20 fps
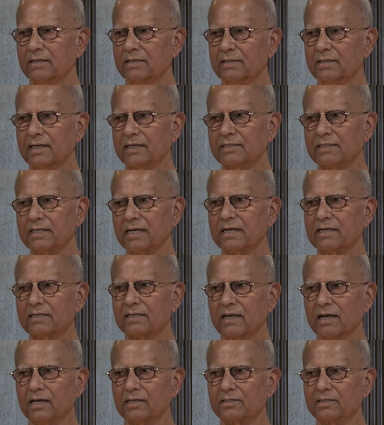They are
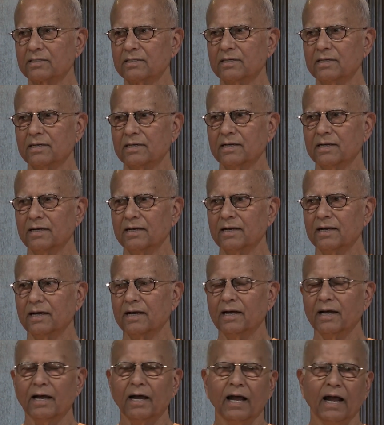second class.
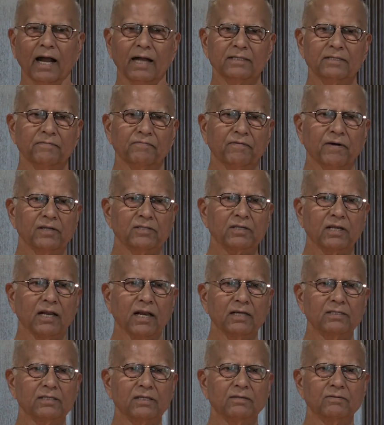And the first
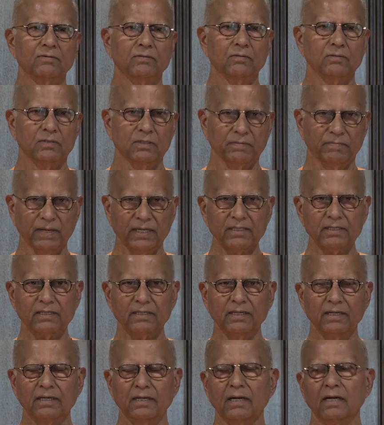class, the best,